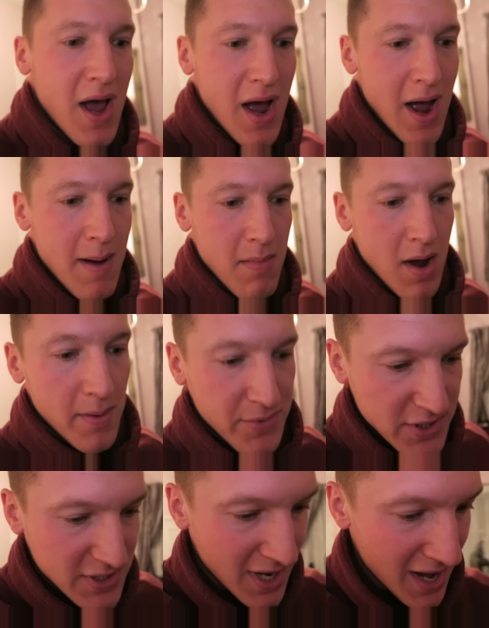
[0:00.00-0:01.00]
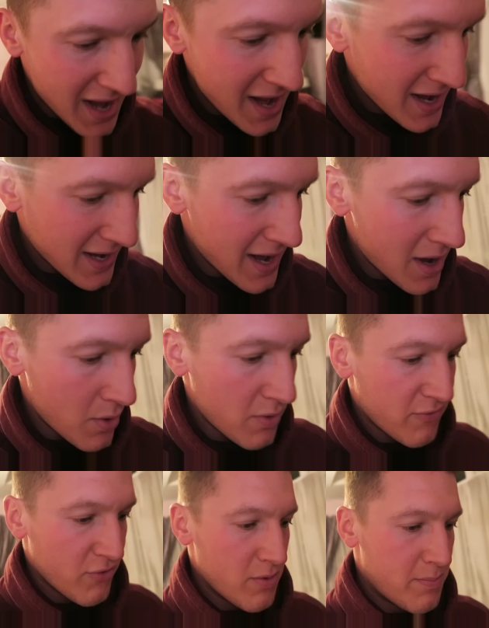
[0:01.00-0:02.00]
I'm just gonna hang
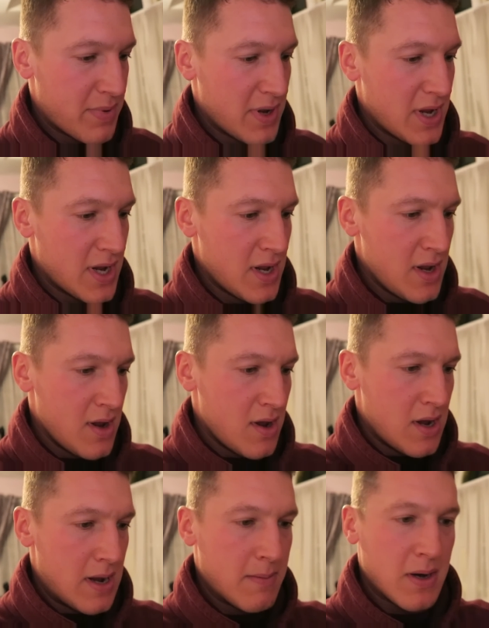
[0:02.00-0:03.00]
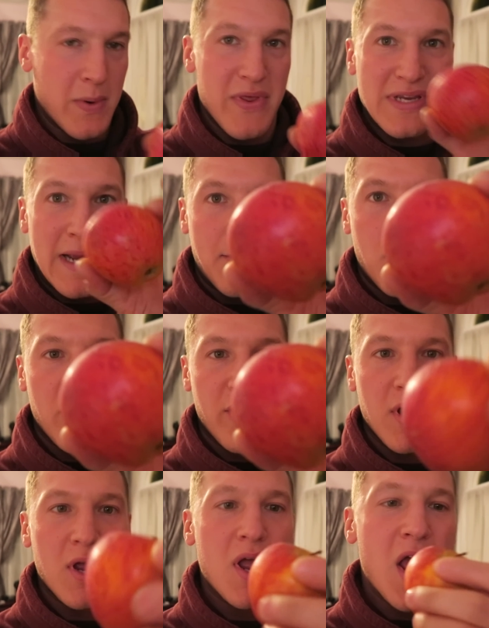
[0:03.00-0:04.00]
out for a bit. I'm gonna eat this apple, I
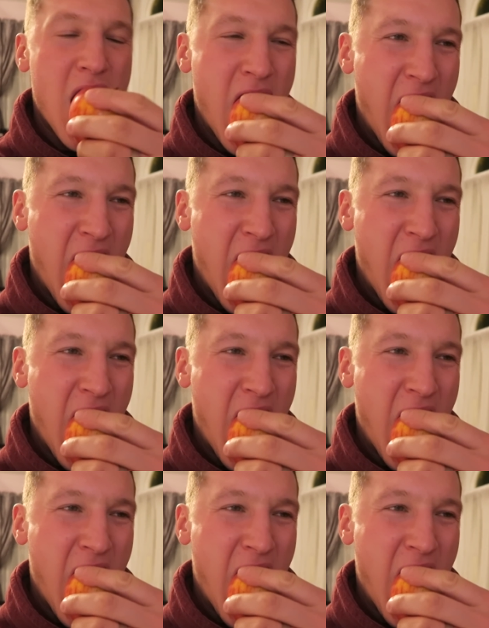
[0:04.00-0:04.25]
think.